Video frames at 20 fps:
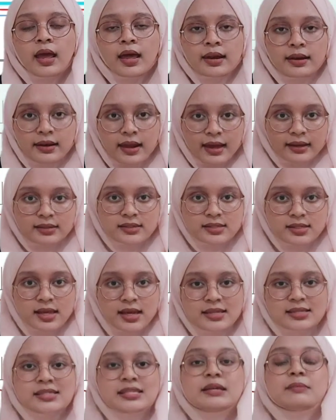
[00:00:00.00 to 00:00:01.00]
Next,
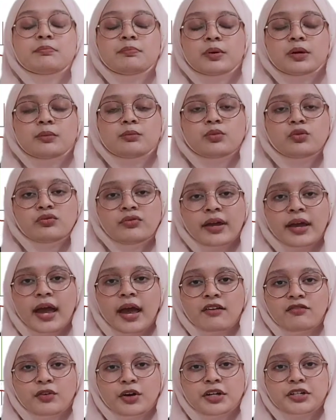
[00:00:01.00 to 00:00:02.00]
simple moving
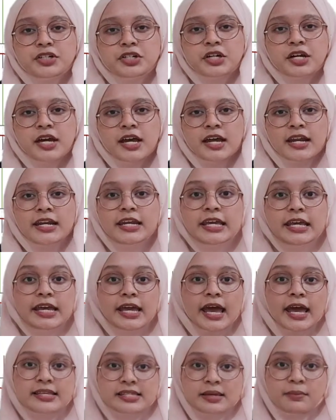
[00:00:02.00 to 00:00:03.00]
average,
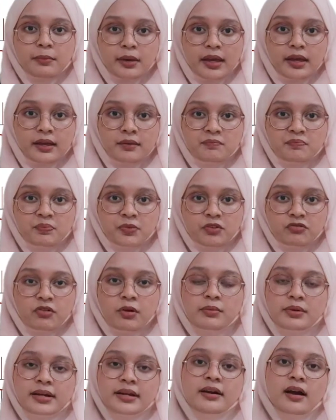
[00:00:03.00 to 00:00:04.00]
DESM8.
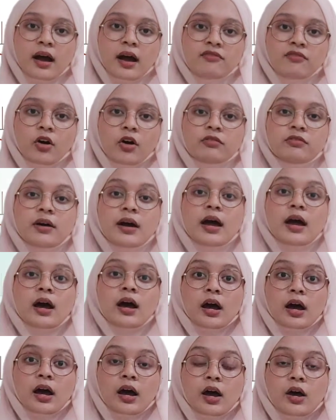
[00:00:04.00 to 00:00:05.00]
From the graph of
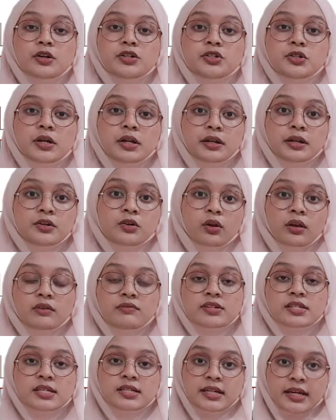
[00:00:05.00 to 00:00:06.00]
Australian dollar
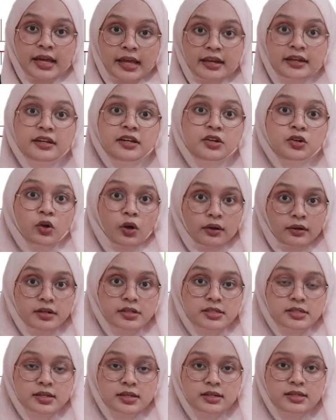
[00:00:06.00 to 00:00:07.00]
versus Canadian
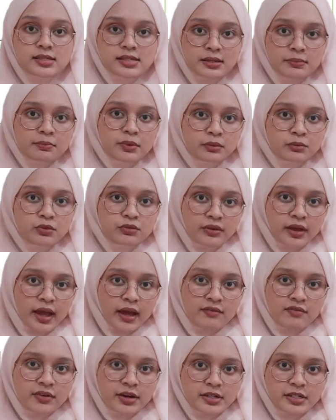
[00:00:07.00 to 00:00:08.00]
dollars, the simple moving
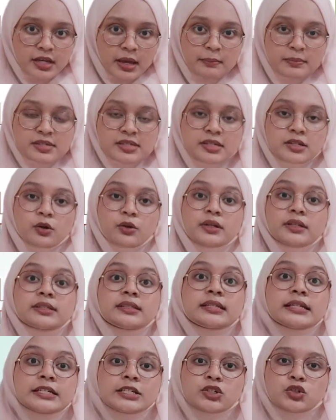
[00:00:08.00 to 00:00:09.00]
average can be seen on the
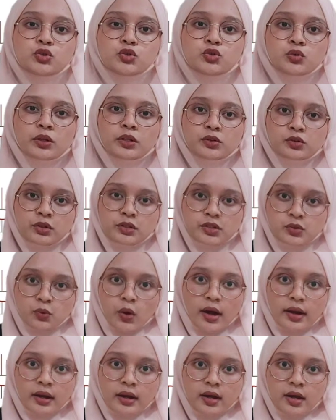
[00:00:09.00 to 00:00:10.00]
3rd June
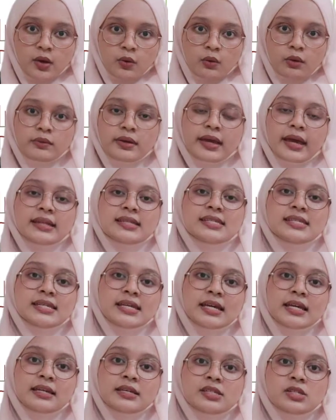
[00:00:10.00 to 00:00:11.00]
2021, where we can
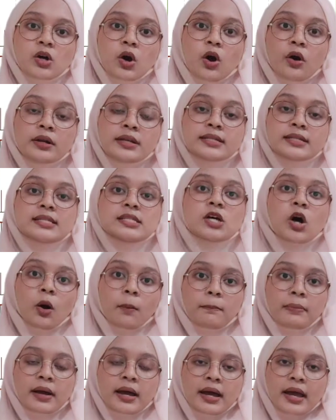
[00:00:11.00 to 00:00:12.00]
see it is on the
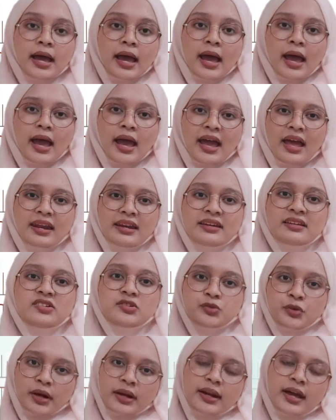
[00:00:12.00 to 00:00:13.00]
top and the
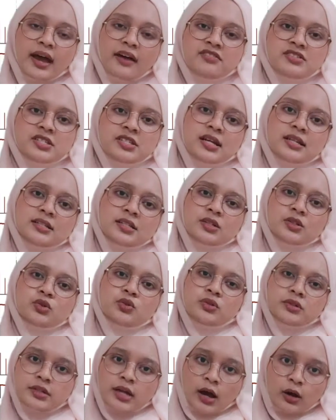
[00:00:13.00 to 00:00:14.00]
trend has started
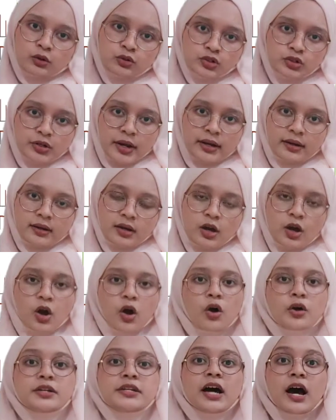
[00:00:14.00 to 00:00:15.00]
to downtrend
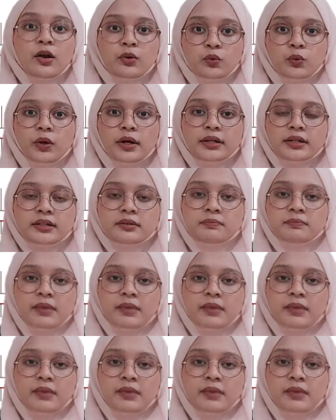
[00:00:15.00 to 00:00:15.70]
or downward.